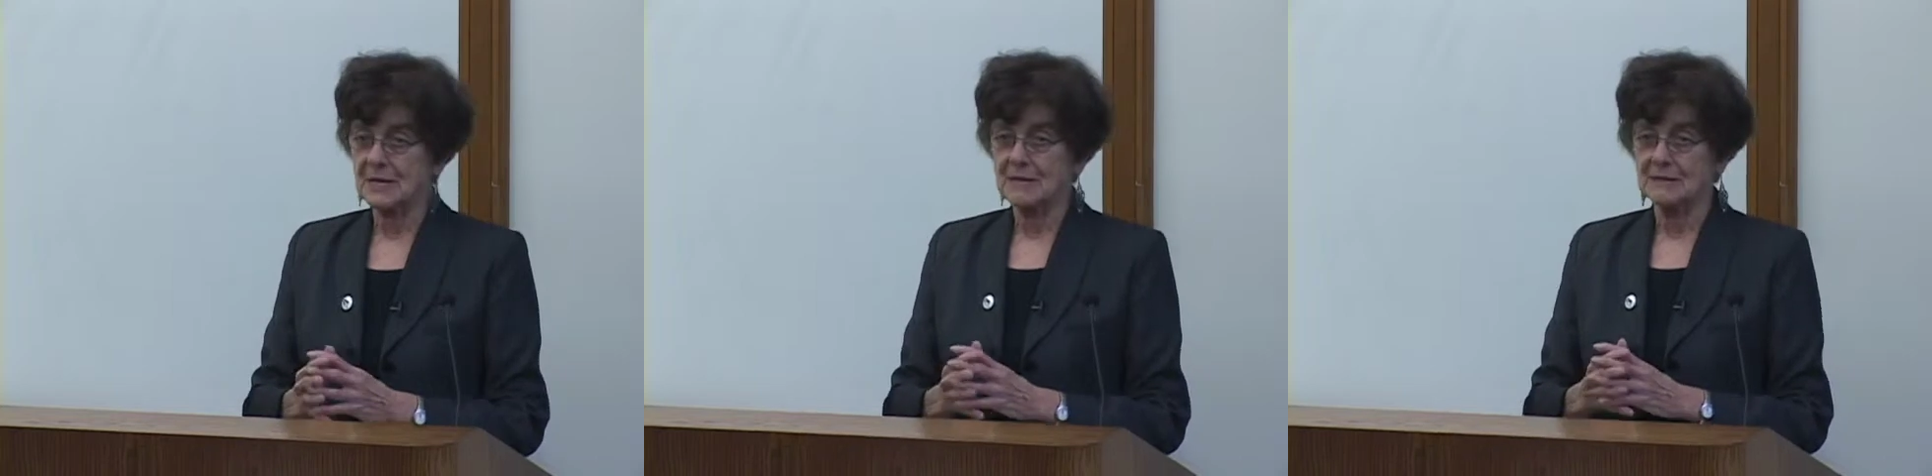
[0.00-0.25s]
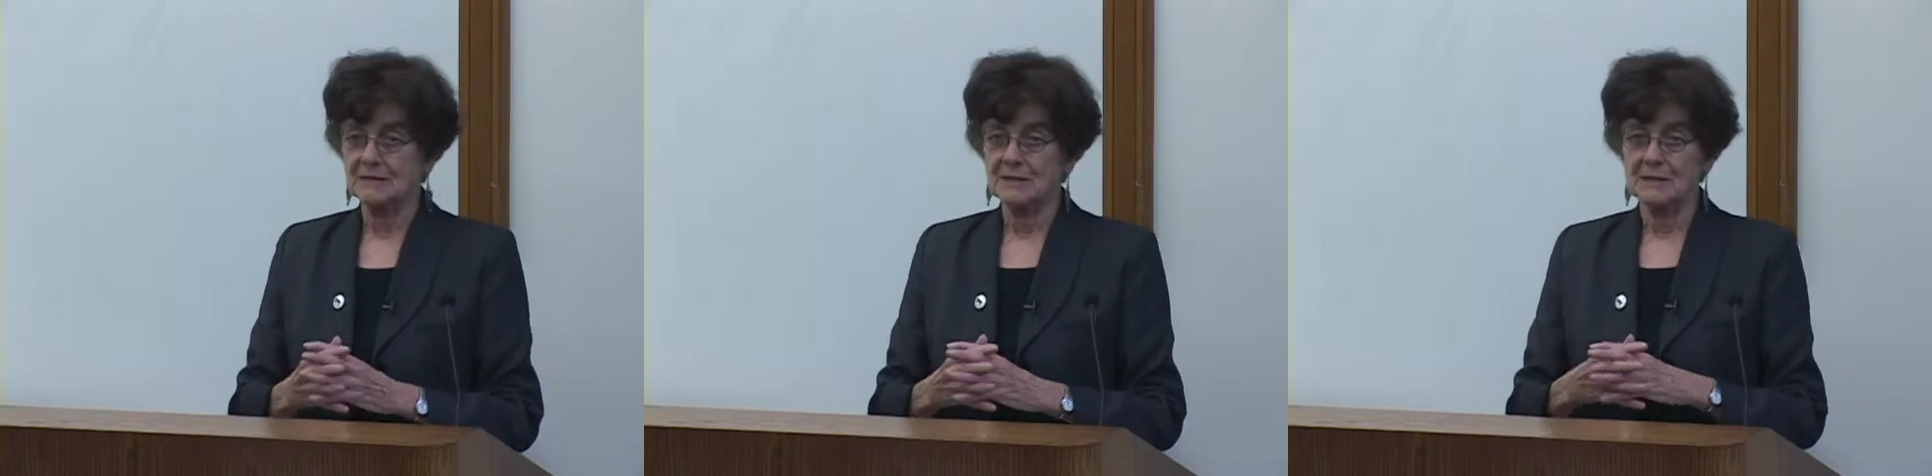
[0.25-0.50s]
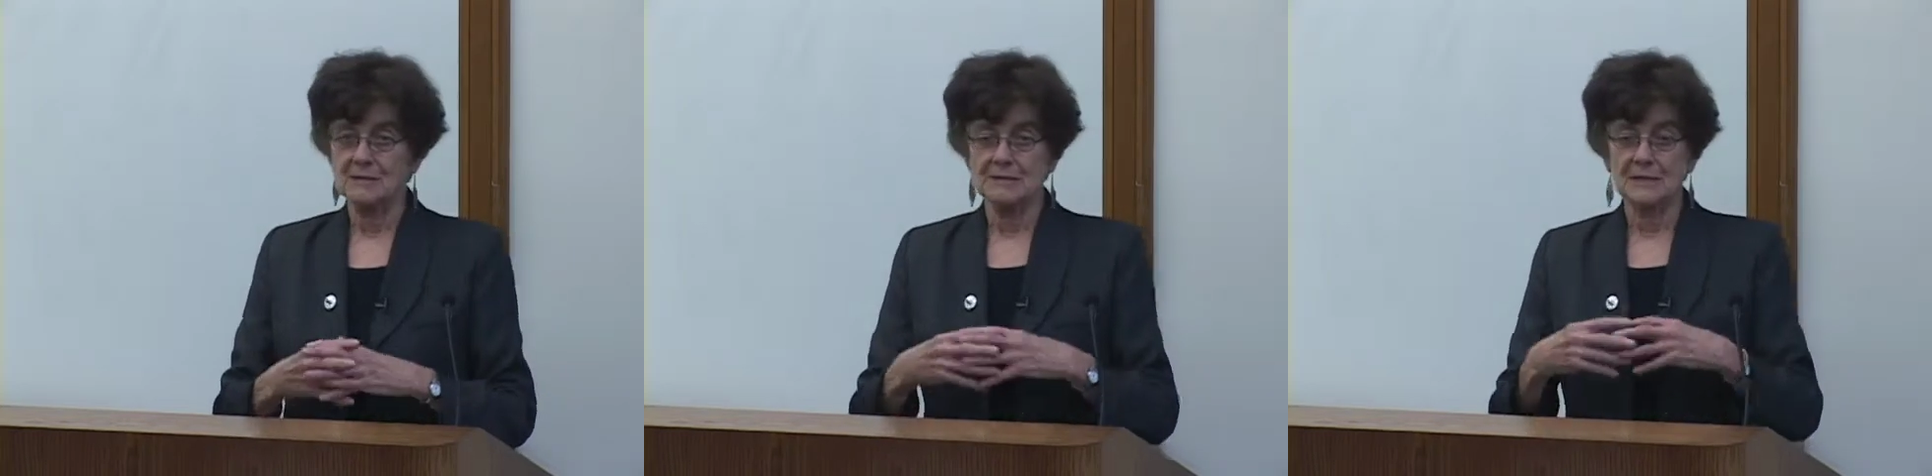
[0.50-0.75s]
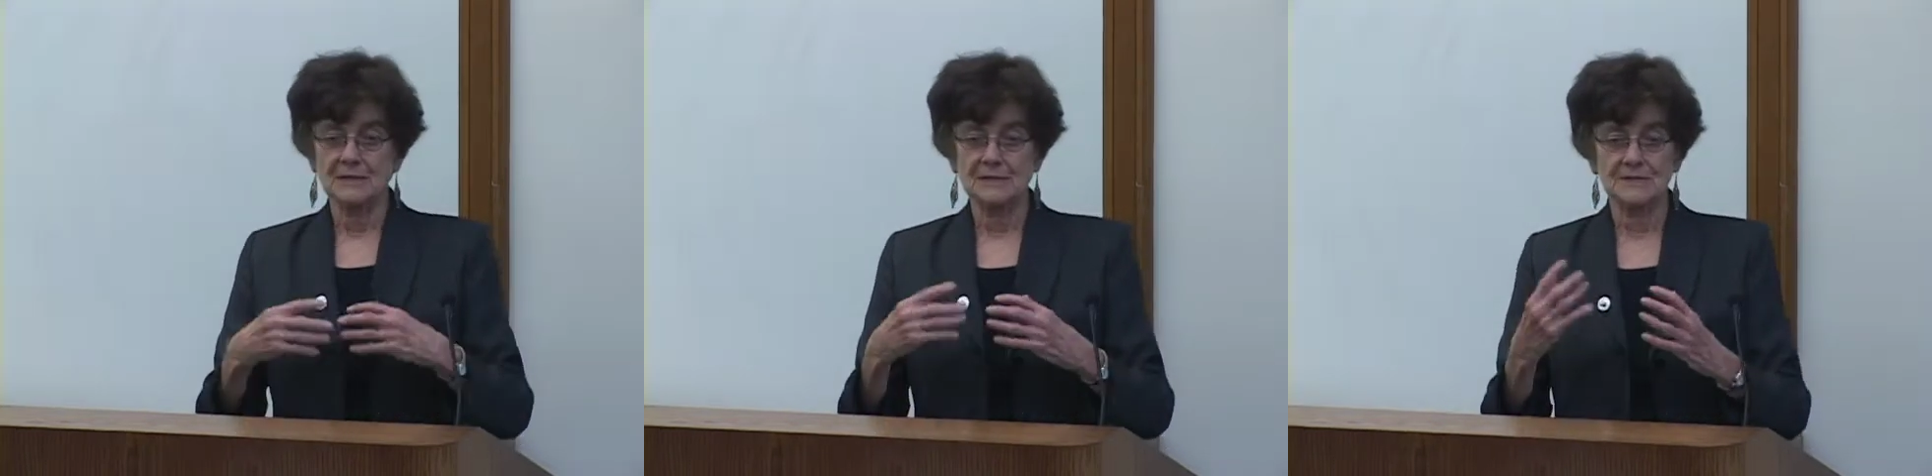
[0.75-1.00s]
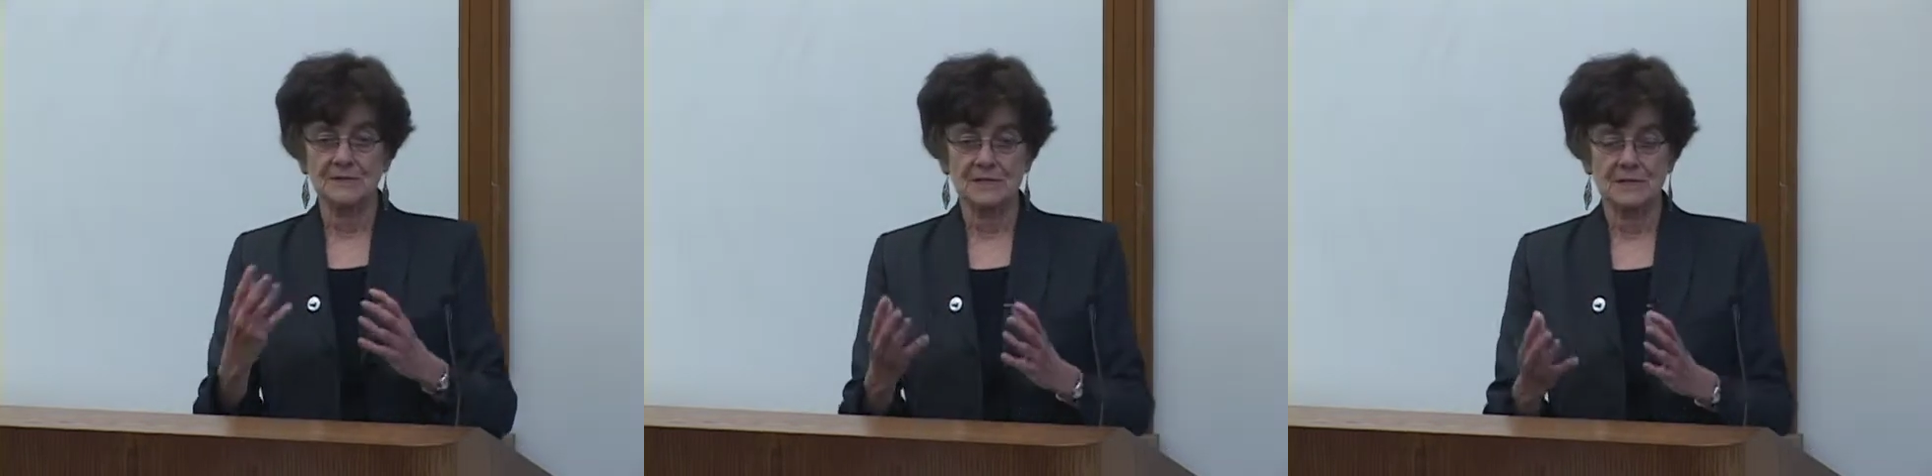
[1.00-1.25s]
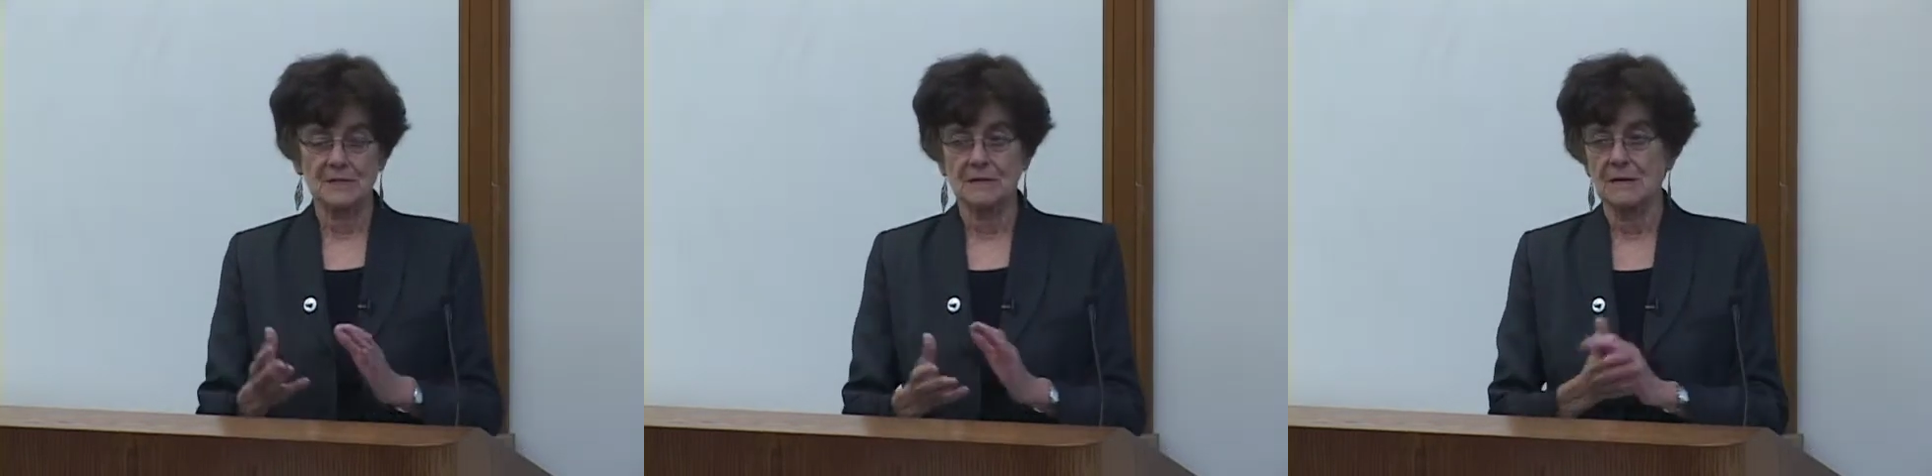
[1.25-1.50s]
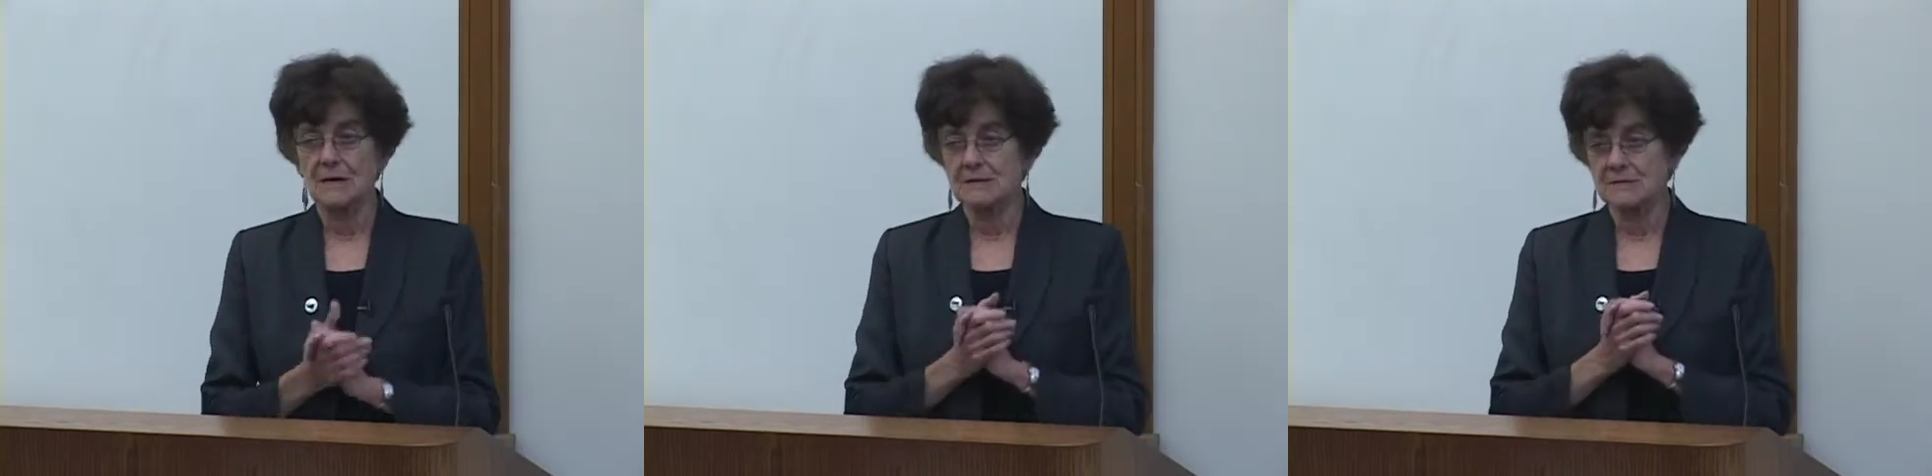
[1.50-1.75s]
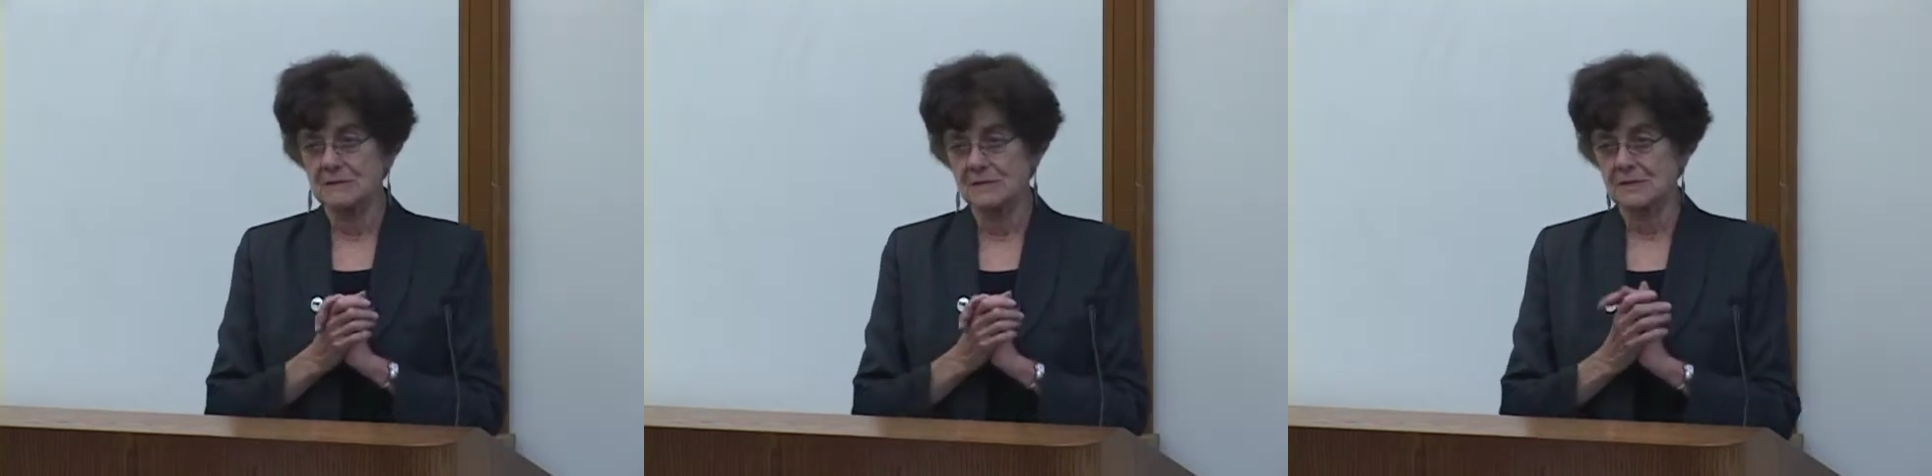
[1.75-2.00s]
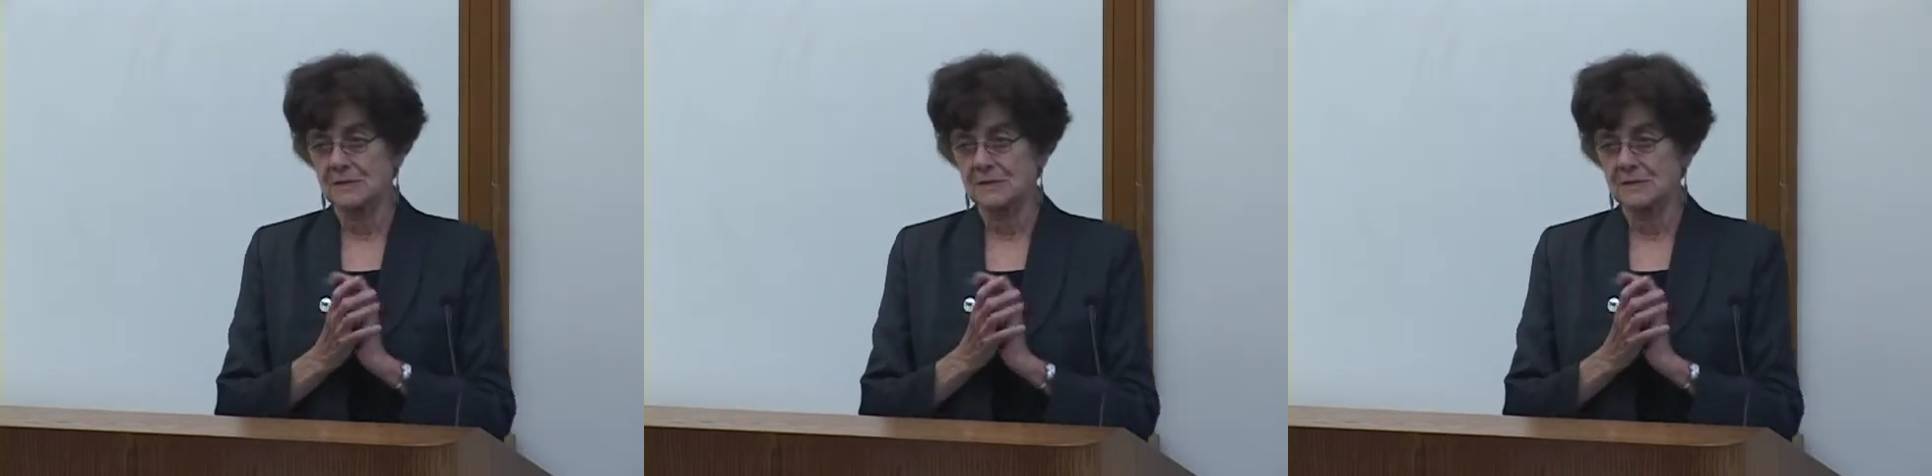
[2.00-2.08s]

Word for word: and the earnings of CEOs,